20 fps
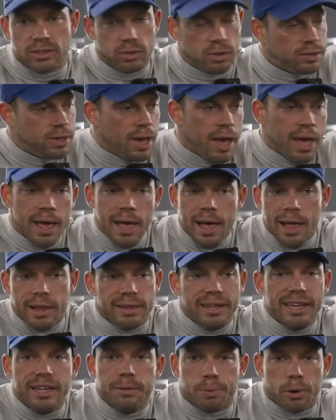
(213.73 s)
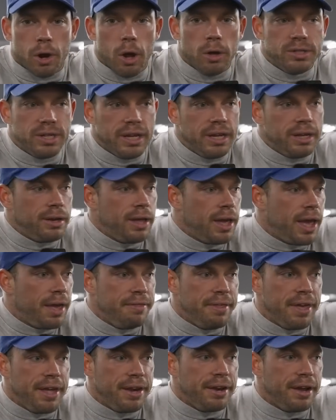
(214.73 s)
So it's lean protein,
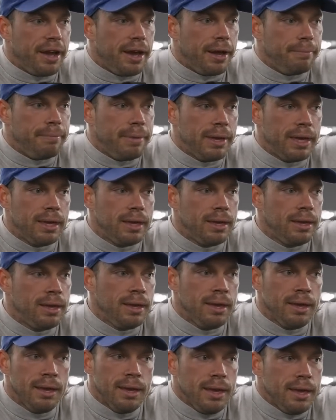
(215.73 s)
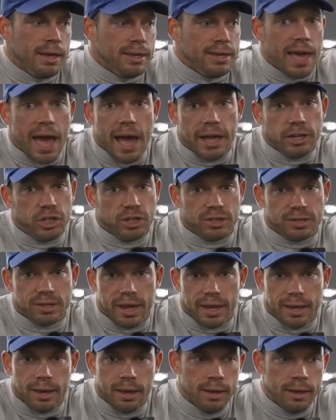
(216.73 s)
and then yeah, just like